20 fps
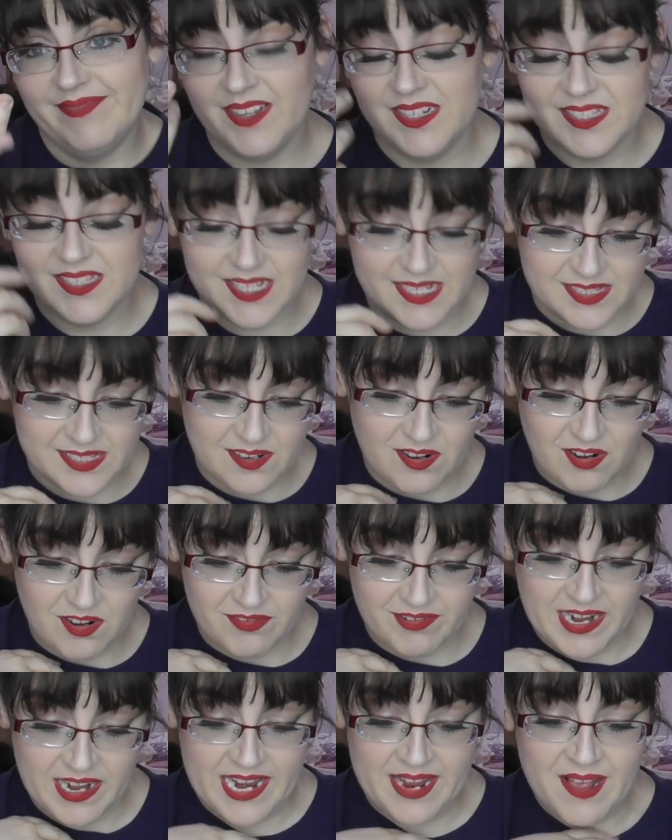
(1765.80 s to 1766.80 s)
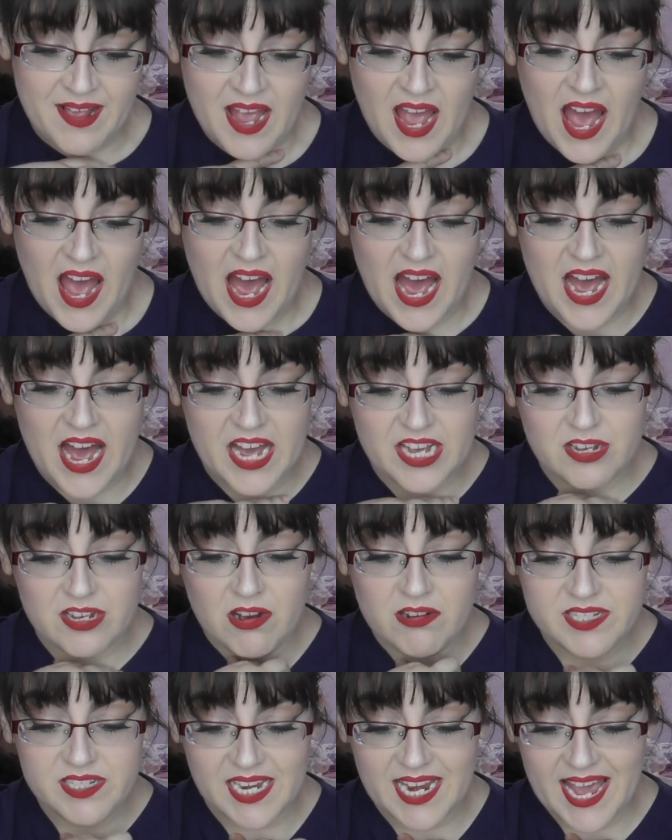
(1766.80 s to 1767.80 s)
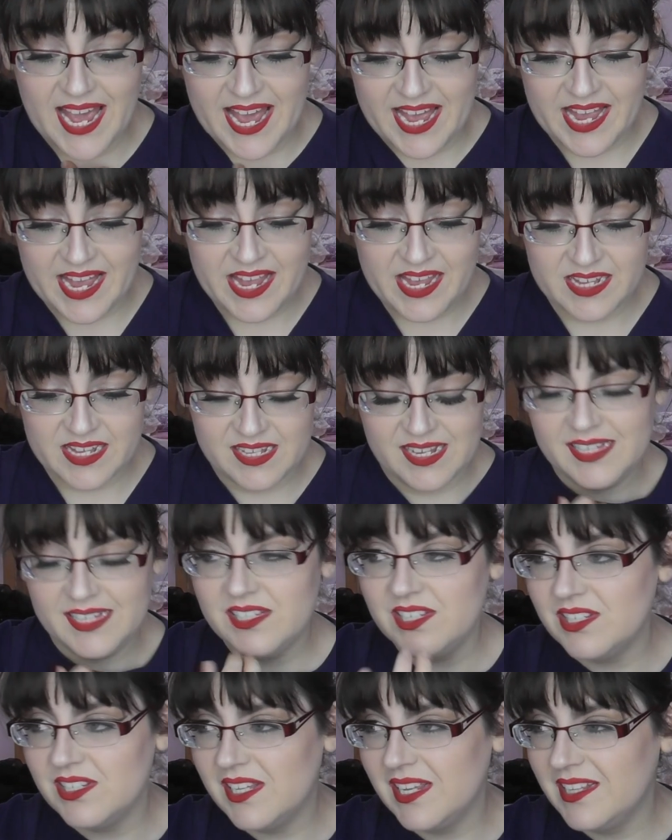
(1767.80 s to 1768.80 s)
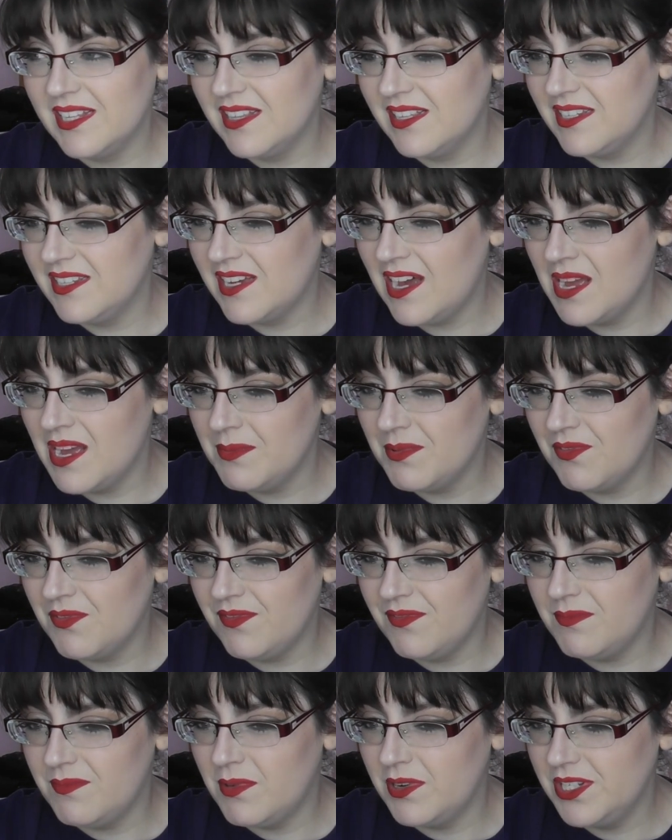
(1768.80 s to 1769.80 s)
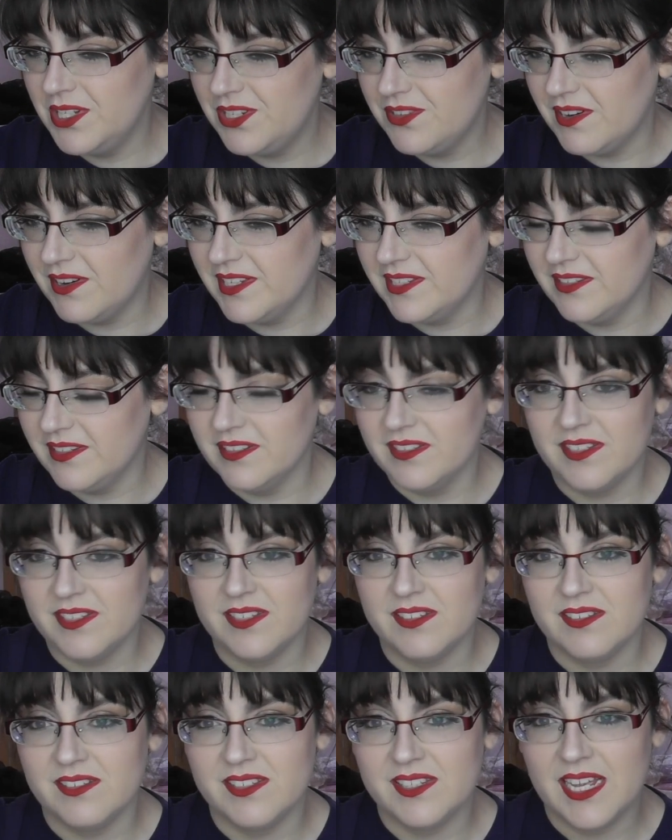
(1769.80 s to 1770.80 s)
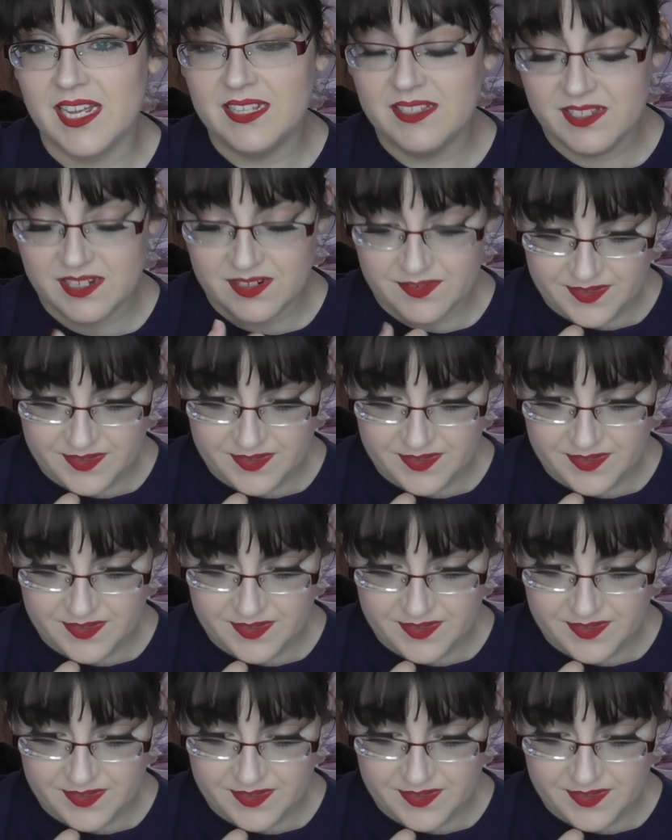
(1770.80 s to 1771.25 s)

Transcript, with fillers: Says it all, really. Caudalie, it's just like the time of moisturizers and skin stuff,